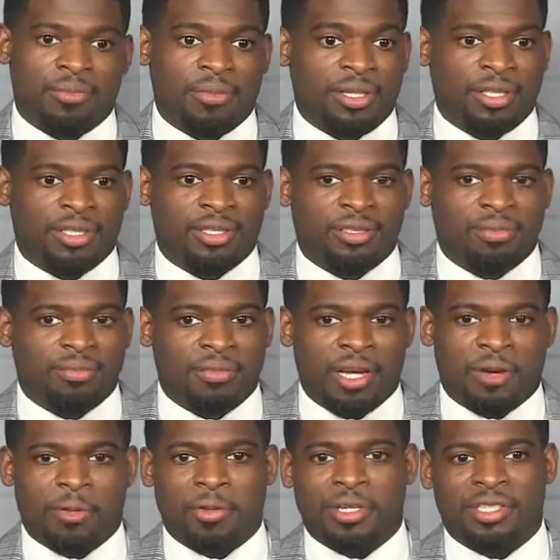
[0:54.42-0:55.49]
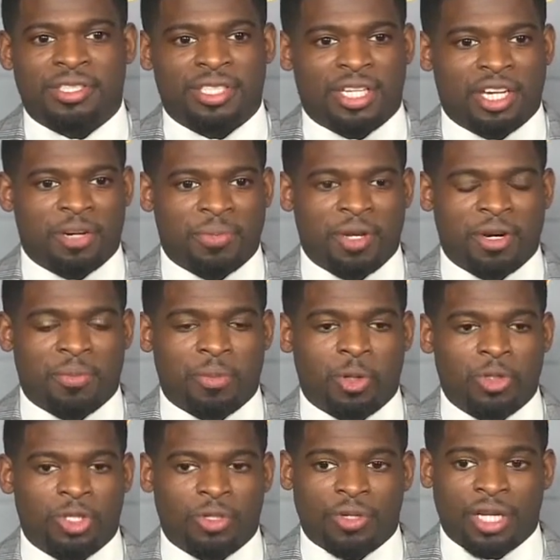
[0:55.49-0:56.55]
It's not only is it going to be an
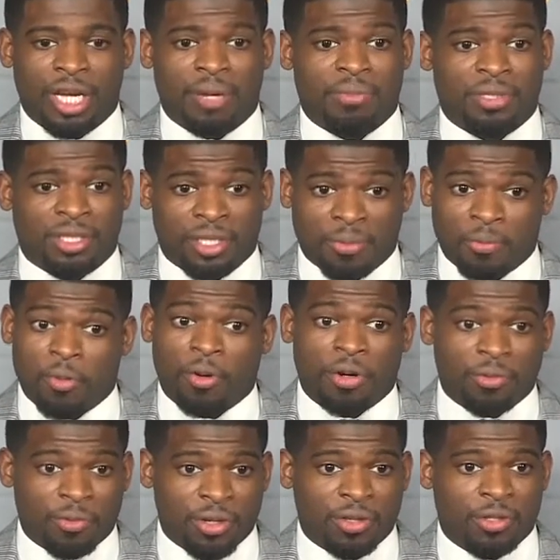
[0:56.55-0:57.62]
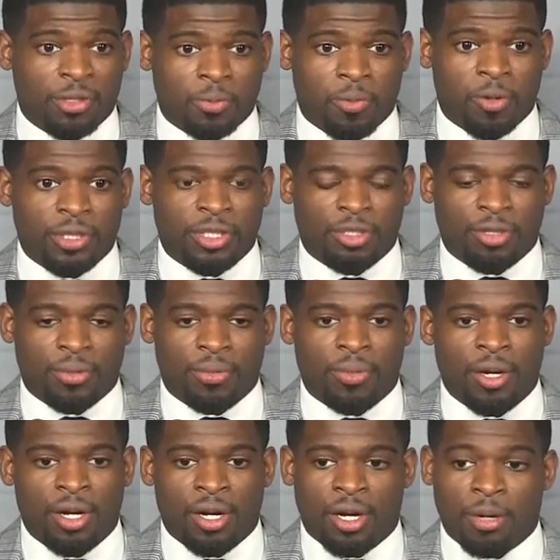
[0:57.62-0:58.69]
emotional game, it's an important one. Those points are
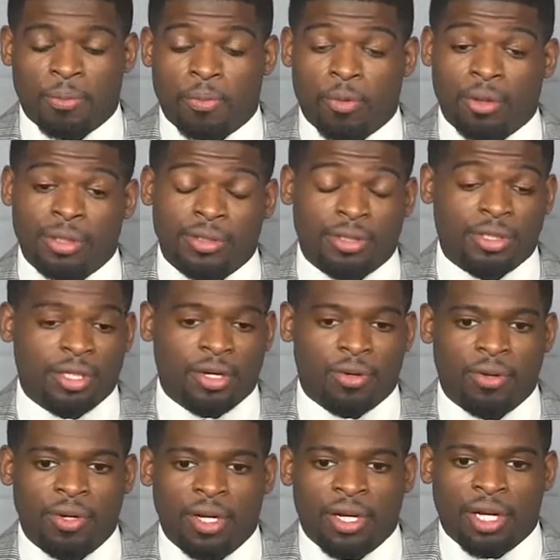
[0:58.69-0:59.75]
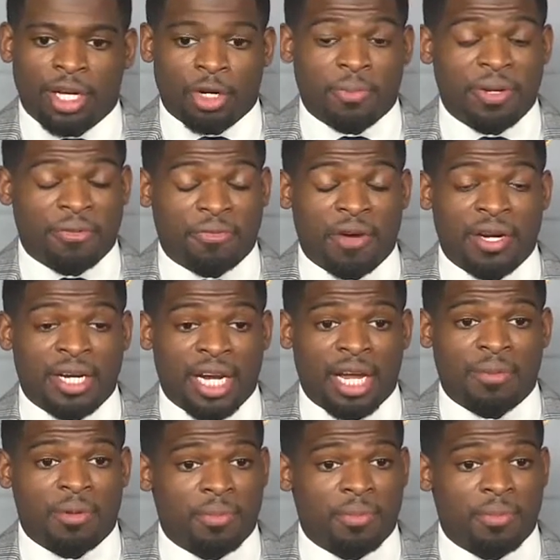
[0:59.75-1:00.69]
important. So it'll be a fun game.